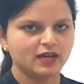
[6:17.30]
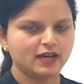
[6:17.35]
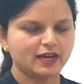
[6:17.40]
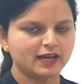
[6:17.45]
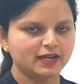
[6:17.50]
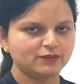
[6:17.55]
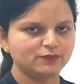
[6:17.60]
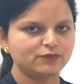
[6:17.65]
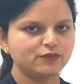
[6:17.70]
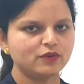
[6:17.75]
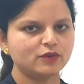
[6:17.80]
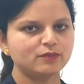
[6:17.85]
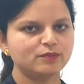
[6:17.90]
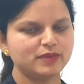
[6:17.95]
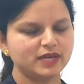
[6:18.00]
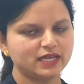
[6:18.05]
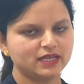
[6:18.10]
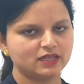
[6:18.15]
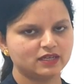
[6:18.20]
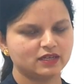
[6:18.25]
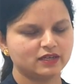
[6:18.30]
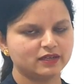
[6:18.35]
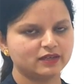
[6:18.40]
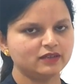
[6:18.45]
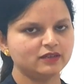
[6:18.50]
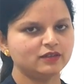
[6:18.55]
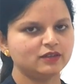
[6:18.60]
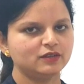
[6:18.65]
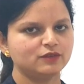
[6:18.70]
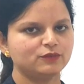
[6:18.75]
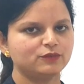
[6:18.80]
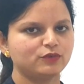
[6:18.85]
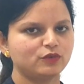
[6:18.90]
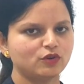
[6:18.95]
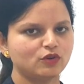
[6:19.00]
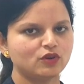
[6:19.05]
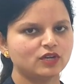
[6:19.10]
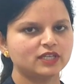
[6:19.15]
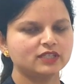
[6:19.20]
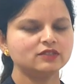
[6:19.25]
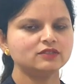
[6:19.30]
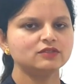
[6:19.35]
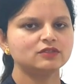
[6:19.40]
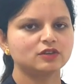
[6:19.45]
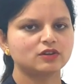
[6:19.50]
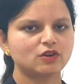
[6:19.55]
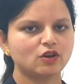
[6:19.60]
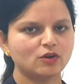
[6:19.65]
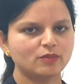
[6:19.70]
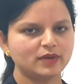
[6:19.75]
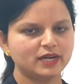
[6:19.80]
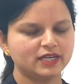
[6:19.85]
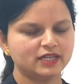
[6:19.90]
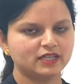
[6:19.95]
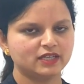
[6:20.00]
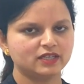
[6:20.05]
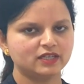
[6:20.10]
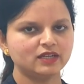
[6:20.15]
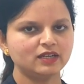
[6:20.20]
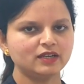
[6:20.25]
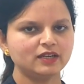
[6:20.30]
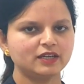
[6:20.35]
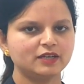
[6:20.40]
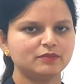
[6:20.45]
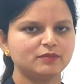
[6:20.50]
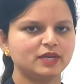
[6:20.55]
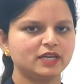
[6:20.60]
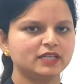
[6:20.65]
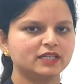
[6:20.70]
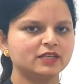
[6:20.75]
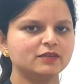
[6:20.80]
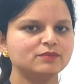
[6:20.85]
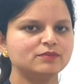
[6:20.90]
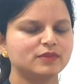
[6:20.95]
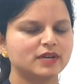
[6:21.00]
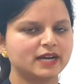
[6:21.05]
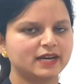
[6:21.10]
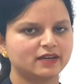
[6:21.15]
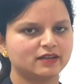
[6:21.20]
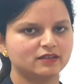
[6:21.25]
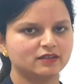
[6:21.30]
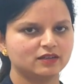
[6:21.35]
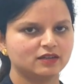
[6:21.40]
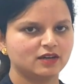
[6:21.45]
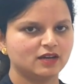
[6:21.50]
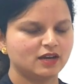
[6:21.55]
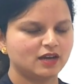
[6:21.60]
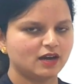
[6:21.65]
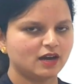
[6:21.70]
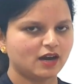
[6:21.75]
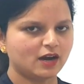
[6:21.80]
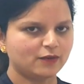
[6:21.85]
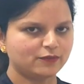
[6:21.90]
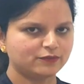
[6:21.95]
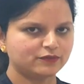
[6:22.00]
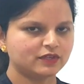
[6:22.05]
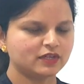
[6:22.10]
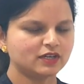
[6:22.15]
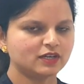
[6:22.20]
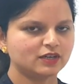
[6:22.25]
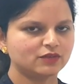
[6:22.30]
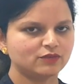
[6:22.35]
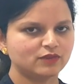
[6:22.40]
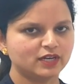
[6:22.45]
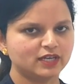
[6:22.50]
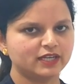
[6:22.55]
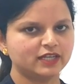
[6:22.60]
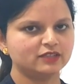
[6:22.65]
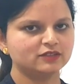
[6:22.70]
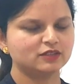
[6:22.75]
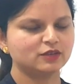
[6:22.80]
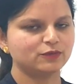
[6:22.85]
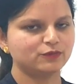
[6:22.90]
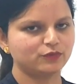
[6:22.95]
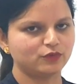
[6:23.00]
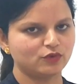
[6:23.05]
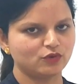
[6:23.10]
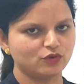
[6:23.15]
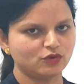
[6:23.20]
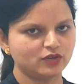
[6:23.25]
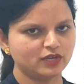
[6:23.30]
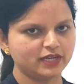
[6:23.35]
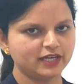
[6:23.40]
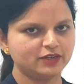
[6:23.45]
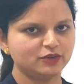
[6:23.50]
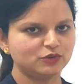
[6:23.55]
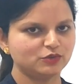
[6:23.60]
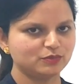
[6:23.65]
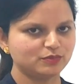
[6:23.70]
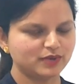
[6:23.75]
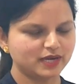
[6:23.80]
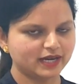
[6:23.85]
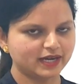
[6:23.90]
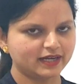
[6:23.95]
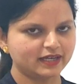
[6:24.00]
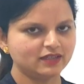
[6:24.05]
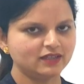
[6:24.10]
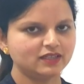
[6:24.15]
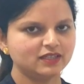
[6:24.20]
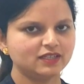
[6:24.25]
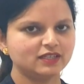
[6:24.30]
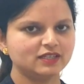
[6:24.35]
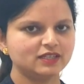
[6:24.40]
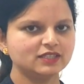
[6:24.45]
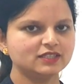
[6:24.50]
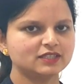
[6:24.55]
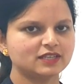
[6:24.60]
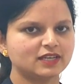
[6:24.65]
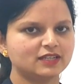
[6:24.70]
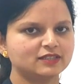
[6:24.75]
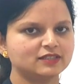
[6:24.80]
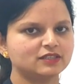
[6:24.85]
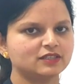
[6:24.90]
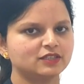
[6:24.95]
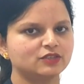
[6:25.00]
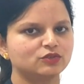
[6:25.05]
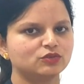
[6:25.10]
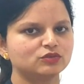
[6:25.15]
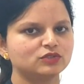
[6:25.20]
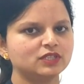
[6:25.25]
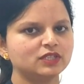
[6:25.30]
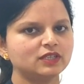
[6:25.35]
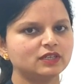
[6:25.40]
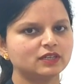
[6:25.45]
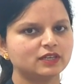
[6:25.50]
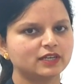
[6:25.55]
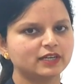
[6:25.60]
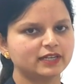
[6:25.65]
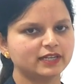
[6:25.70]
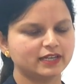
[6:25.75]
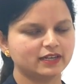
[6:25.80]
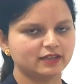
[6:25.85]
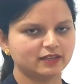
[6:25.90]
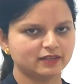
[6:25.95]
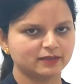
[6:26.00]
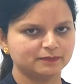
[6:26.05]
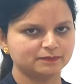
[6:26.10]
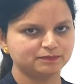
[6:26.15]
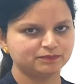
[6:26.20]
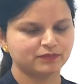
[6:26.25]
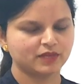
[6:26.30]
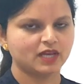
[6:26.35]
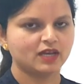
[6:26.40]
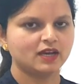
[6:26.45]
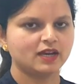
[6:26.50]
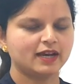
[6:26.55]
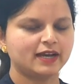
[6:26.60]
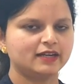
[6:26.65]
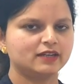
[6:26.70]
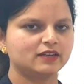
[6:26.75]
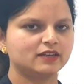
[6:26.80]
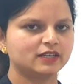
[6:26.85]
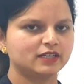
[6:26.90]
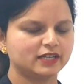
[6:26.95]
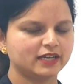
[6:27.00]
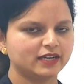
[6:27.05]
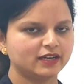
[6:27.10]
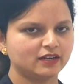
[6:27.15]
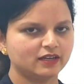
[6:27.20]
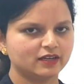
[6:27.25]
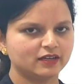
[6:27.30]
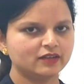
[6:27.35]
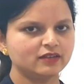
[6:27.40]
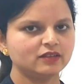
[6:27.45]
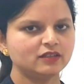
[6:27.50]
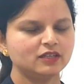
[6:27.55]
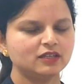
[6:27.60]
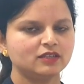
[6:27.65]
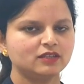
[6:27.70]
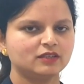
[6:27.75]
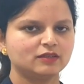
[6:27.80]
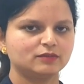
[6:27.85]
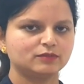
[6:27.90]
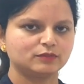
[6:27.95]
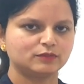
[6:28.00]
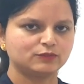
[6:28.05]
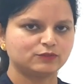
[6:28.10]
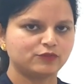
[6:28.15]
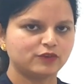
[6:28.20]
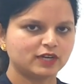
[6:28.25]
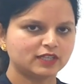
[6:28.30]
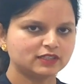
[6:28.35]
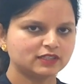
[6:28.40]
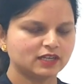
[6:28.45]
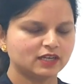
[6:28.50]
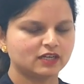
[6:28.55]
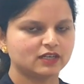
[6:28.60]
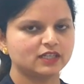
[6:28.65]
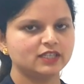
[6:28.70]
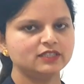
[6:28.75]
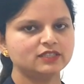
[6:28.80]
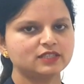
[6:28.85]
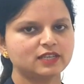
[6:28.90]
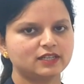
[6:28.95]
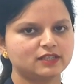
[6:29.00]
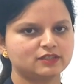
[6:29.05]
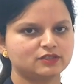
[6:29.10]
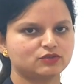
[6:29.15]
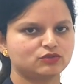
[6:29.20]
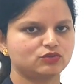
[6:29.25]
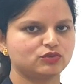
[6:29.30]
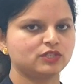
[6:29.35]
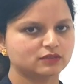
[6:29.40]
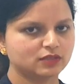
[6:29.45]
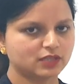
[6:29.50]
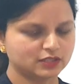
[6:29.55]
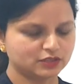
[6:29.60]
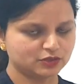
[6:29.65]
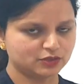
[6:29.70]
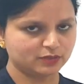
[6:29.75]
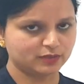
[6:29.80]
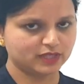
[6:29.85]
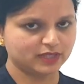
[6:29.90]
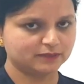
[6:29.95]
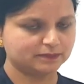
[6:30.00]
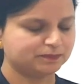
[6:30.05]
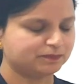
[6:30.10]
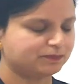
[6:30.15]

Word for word: And for baker, flour is raw material in making bread. After converting the flour into bread, he resells it to the retailer, and retailer further resells to its customer.